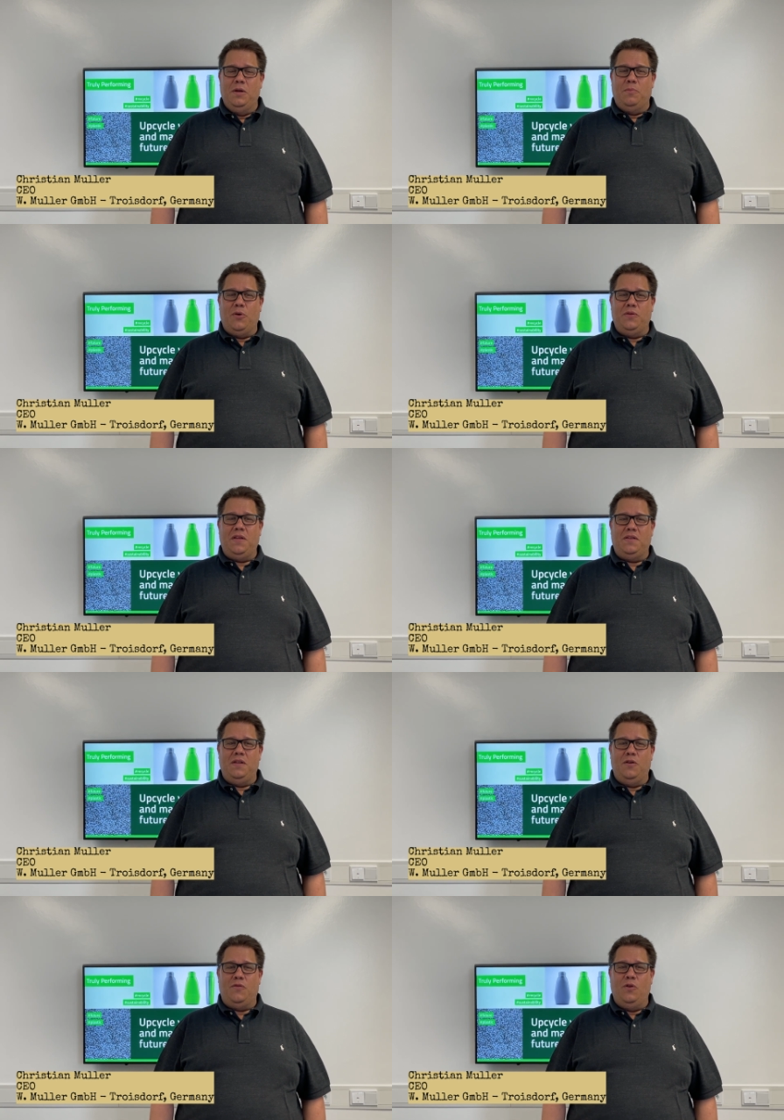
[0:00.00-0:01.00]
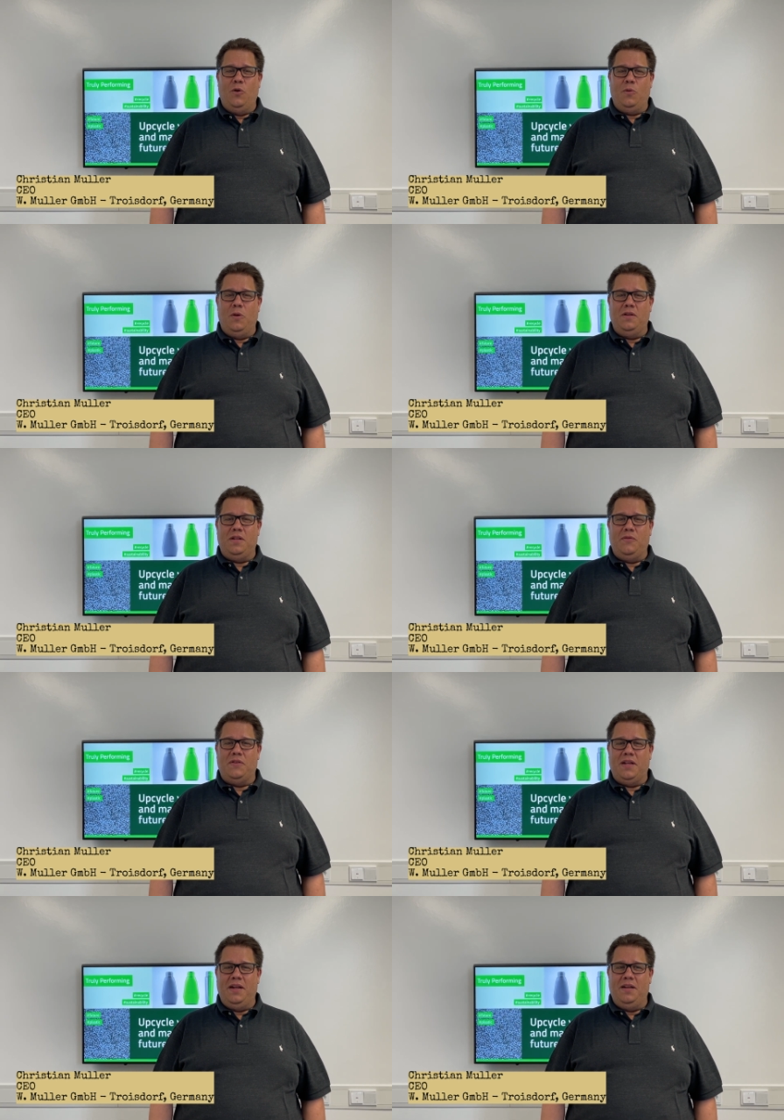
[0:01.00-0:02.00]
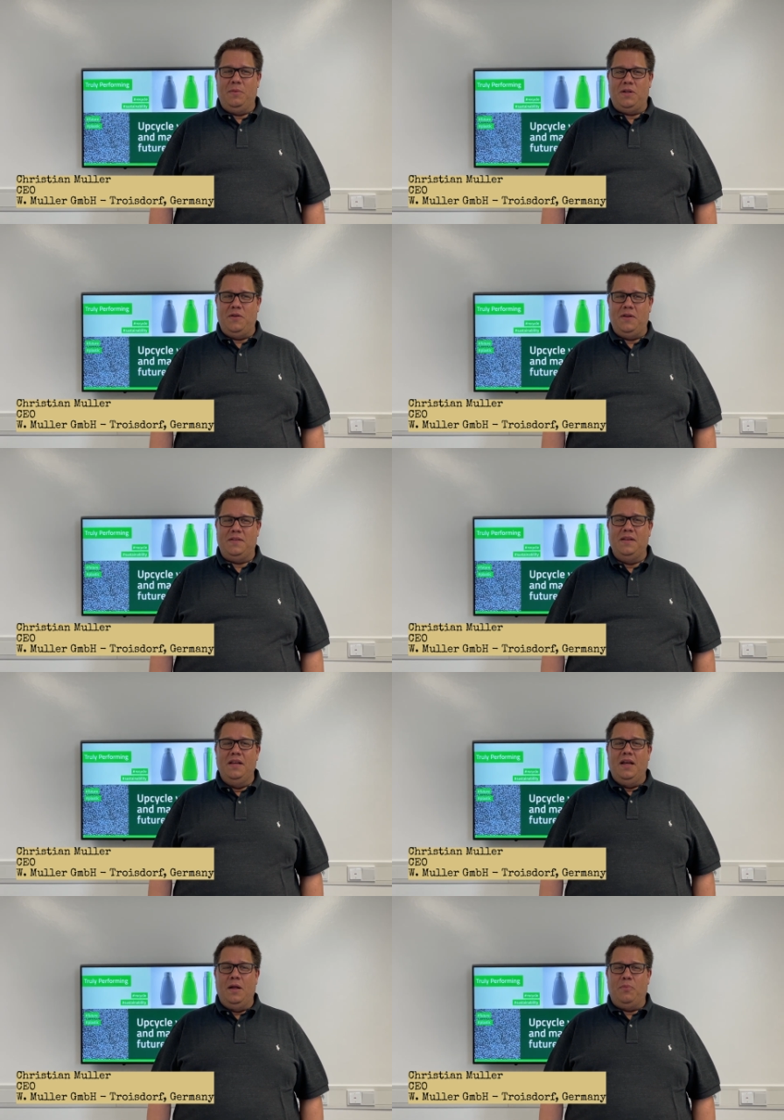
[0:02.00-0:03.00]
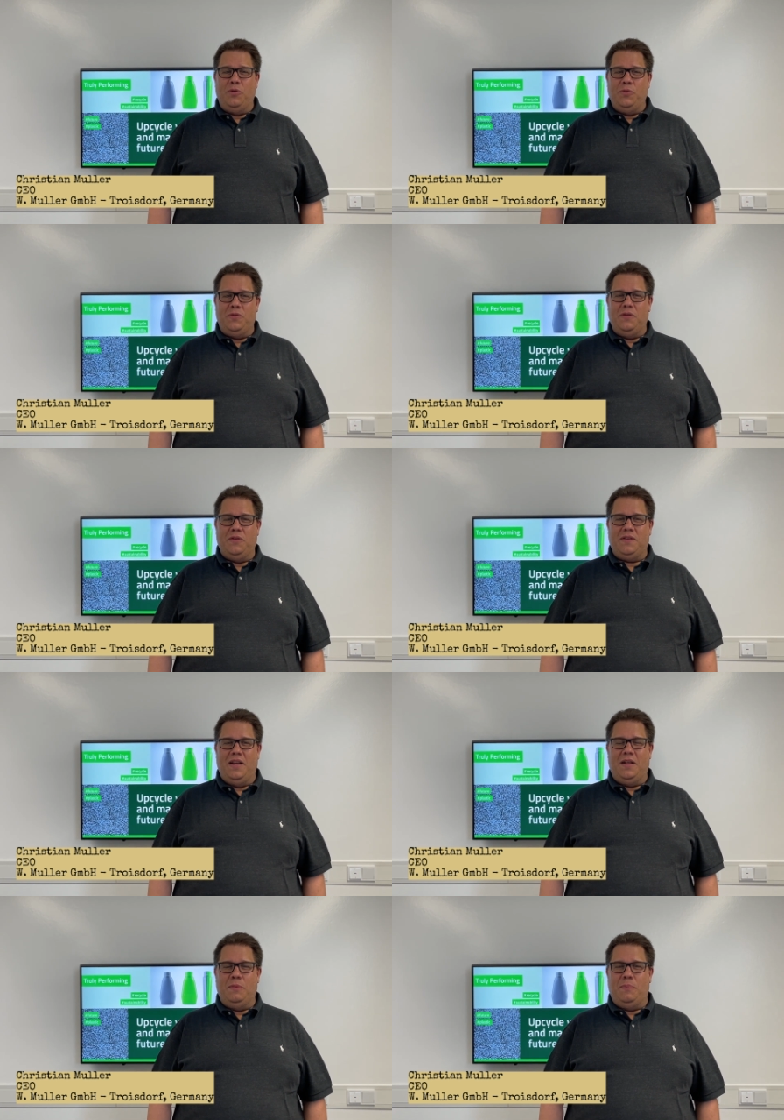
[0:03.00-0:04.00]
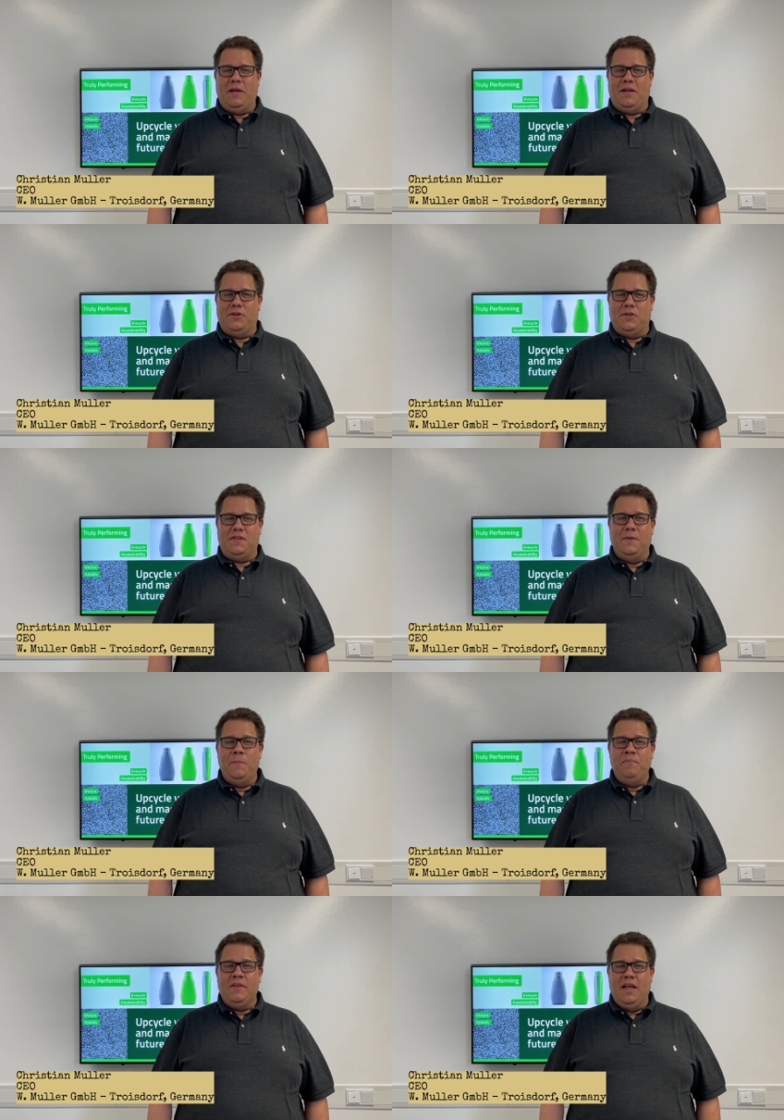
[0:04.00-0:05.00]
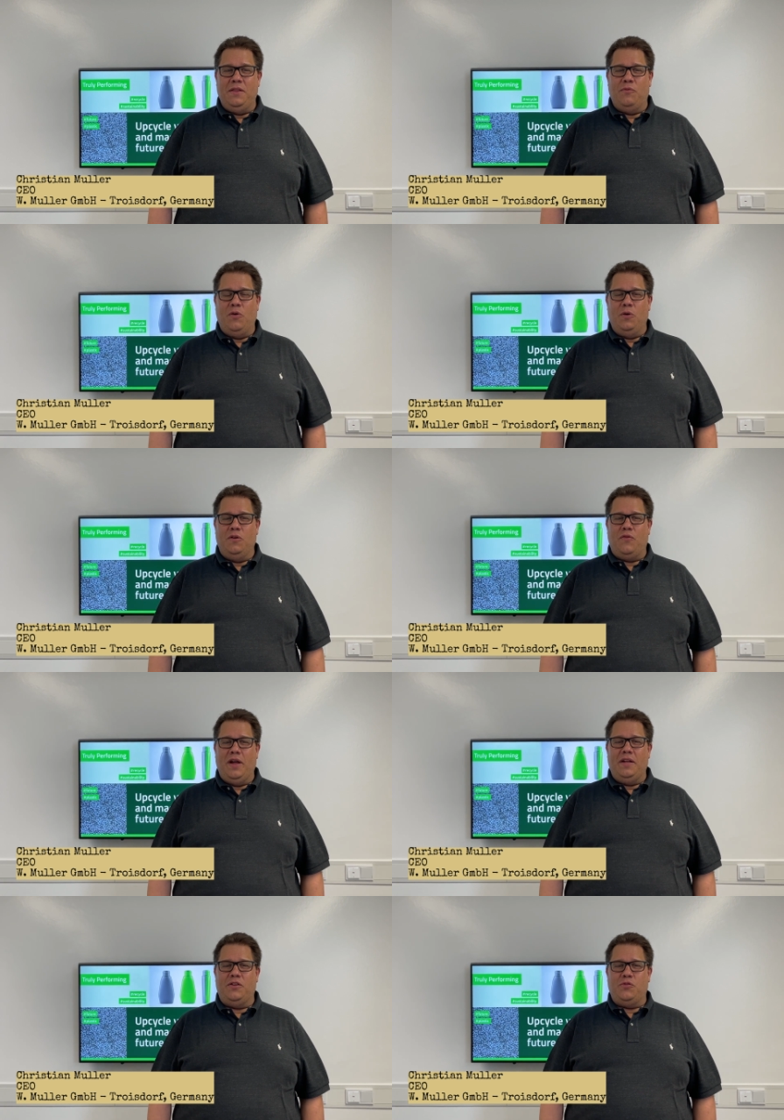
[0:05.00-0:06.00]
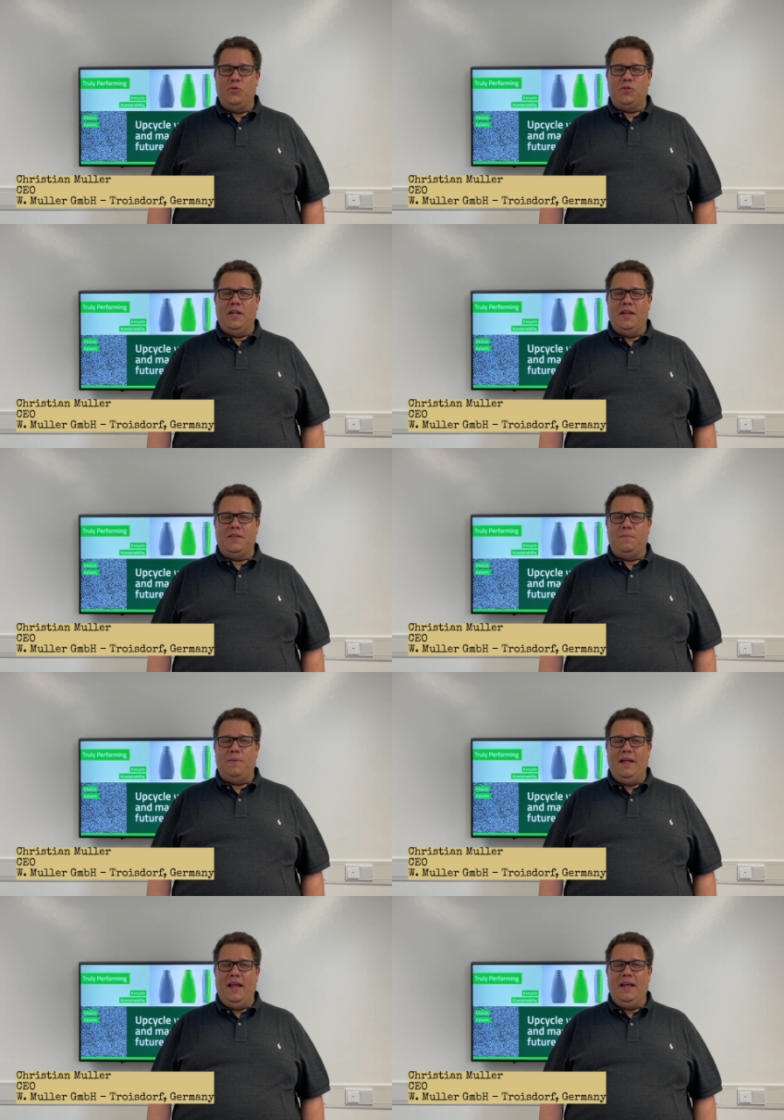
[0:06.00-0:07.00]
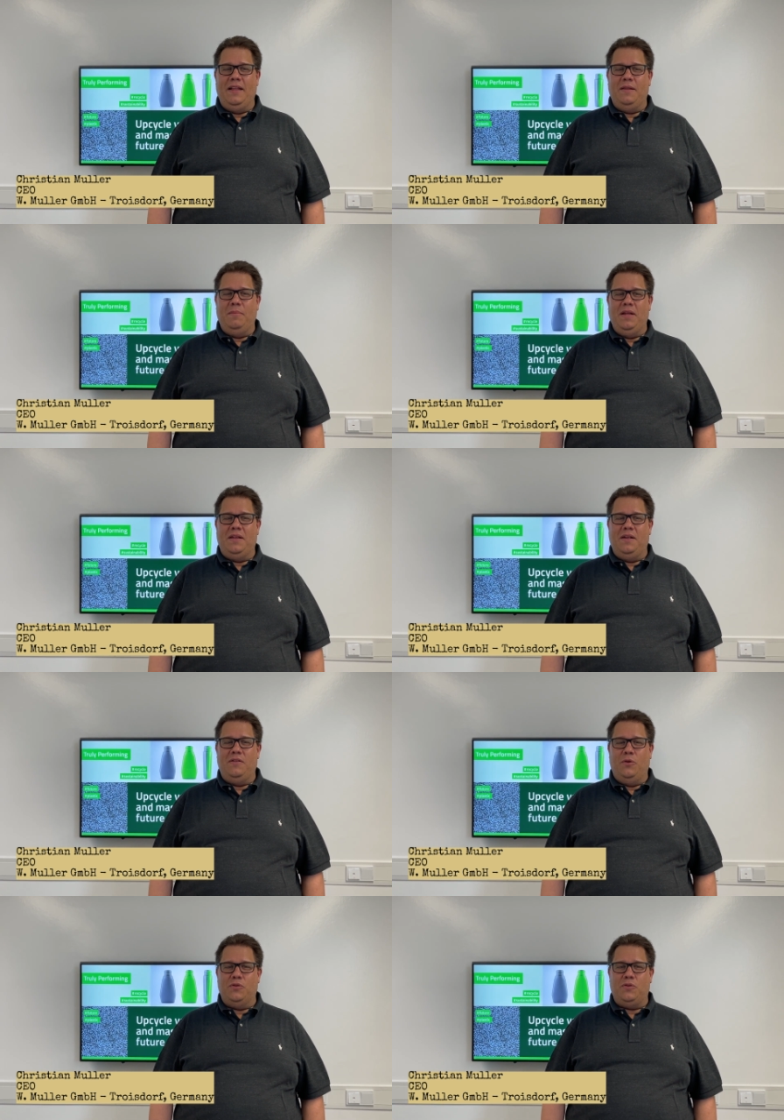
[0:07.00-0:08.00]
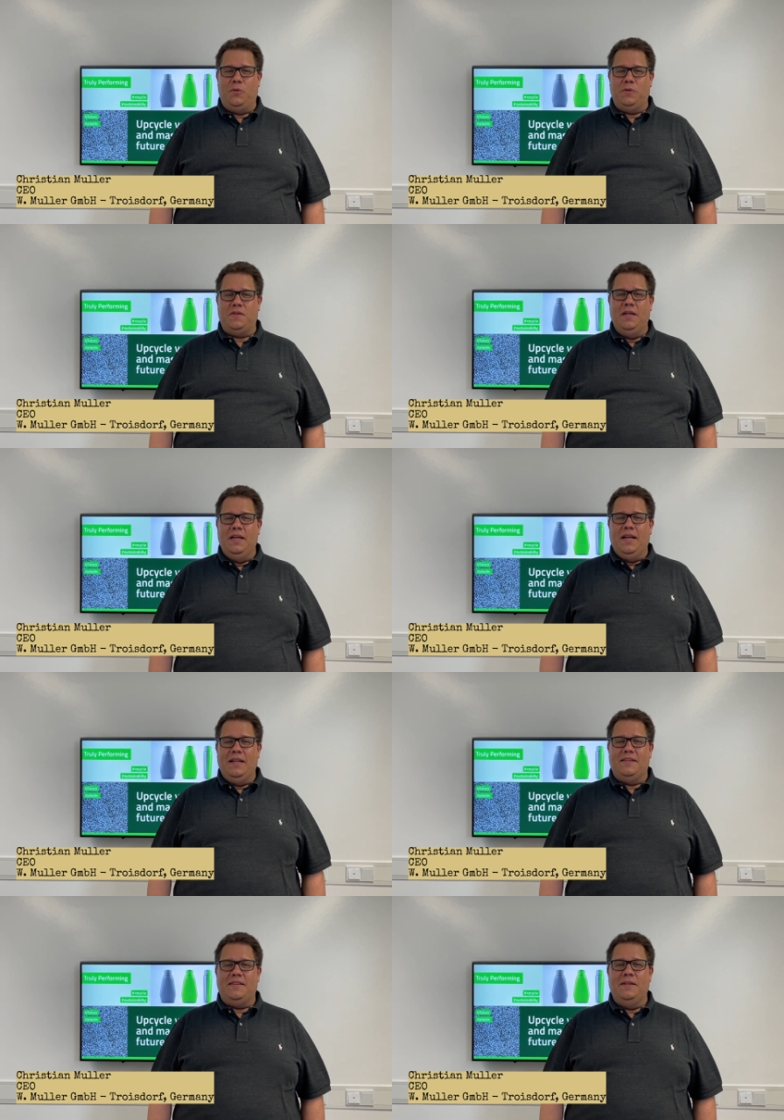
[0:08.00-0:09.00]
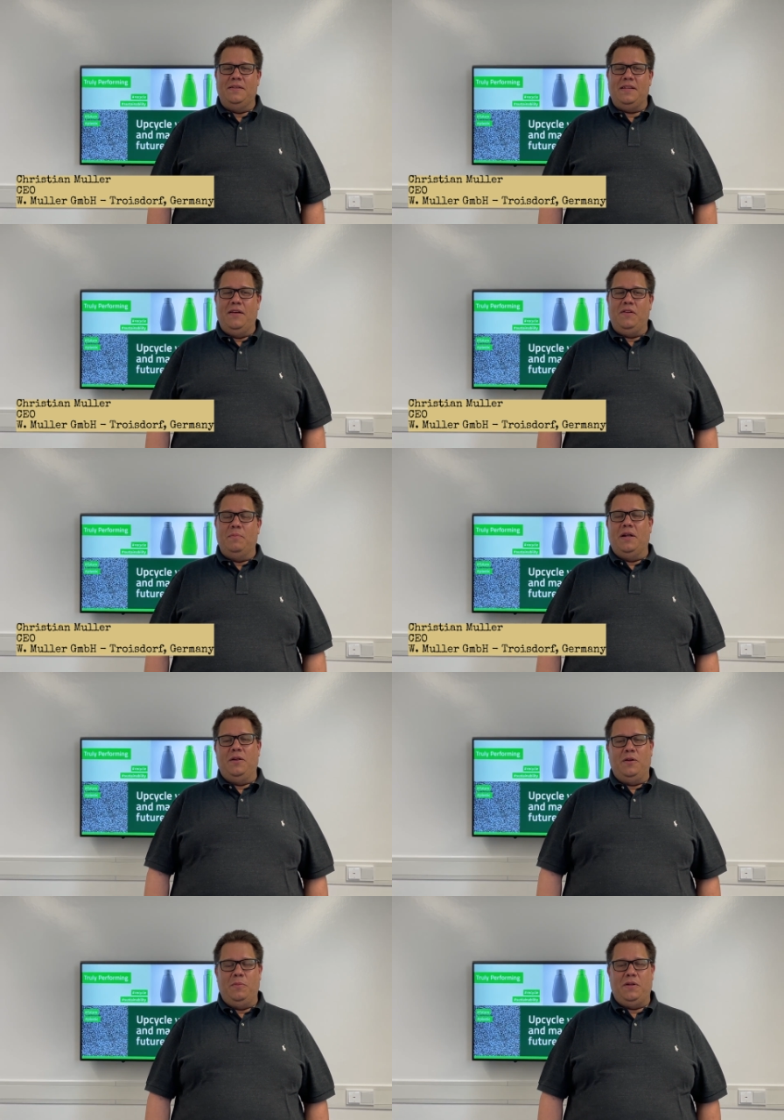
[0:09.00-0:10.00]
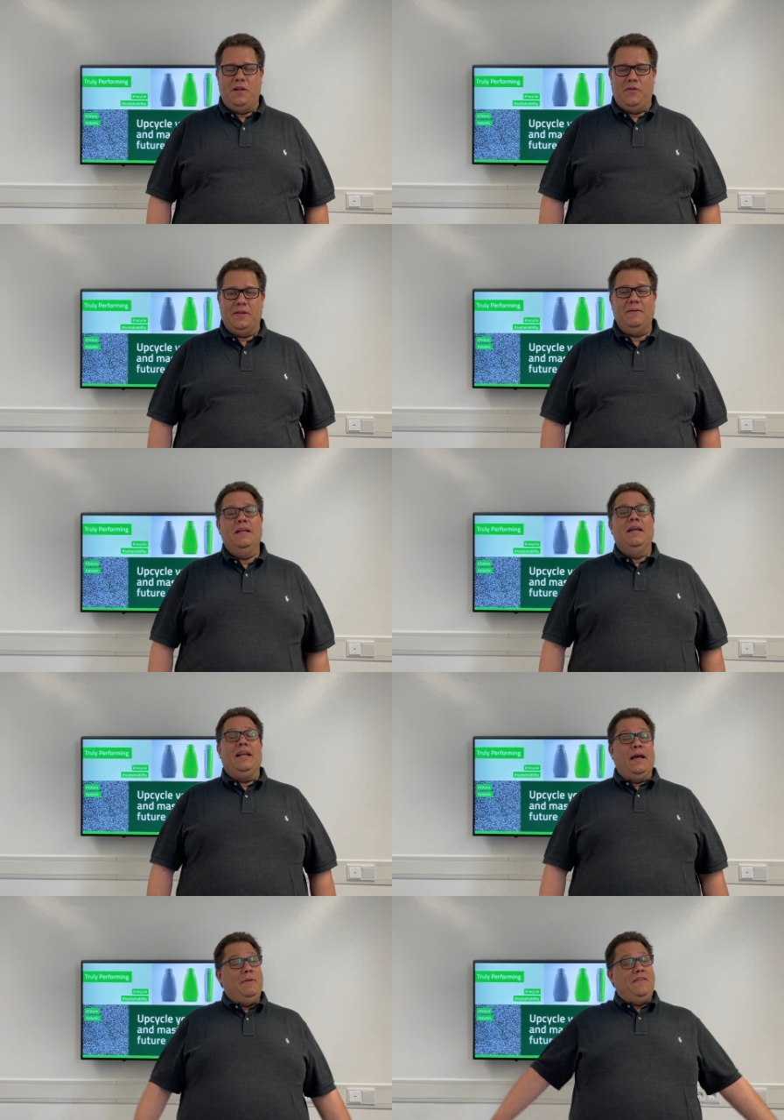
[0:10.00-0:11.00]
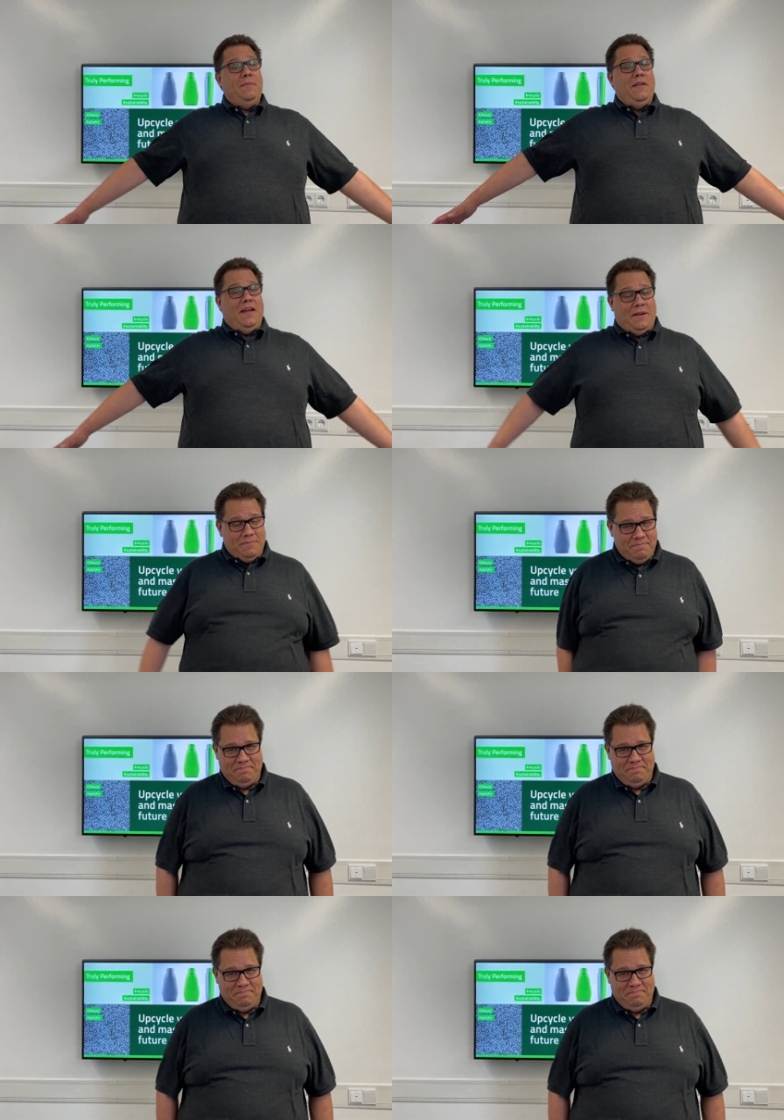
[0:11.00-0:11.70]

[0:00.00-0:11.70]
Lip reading: processing of low-quality recycling materials and producing recyclable packages, and the role of right extrusion heads play in meeting those goals and still saving the money on your material. Come and see me there.